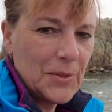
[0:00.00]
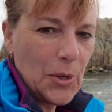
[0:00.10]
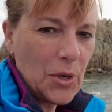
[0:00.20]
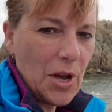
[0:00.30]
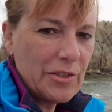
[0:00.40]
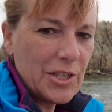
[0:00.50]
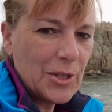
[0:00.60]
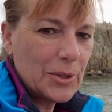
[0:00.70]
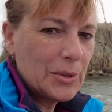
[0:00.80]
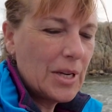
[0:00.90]
Not nervous
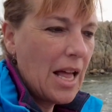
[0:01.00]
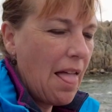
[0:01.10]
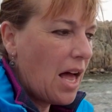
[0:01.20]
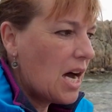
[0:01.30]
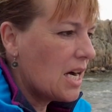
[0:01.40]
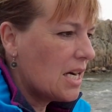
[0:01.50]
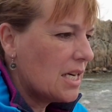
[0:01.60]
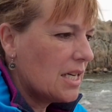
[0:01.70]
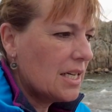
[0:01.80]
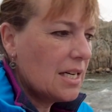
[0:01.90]
at all.
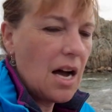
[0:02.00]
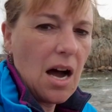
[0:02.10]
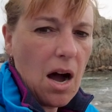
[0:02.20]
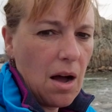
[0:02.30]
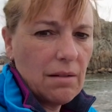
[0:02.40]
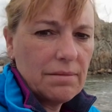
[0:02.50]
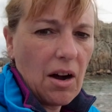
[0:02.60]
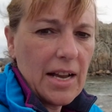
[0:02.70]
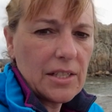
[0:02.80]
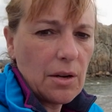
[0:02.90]

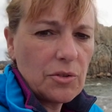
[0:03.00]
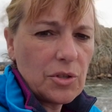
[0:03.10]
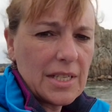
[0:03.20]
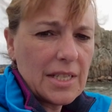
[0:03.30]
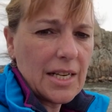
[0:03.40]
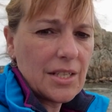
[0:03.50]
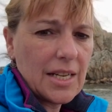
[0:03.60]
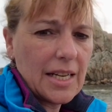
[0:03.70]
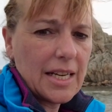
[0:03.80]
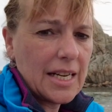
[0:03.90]
ISO
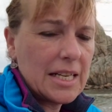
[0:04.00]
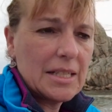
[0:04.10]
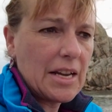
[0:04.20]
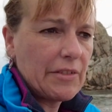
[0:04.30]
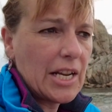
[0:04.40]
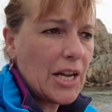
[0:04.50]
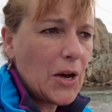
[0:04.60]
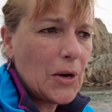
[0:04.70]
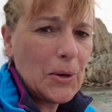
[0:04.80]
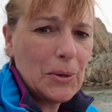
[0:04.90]
160, giving it a
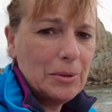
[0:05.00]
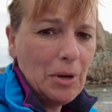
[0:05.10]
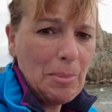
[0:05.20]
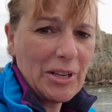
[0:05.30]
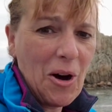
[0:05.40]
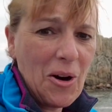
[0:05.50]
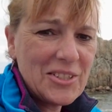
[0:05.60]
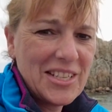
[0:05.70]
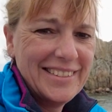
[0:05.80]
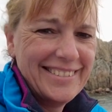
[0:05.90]
go. Oh my
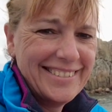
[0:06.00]
God!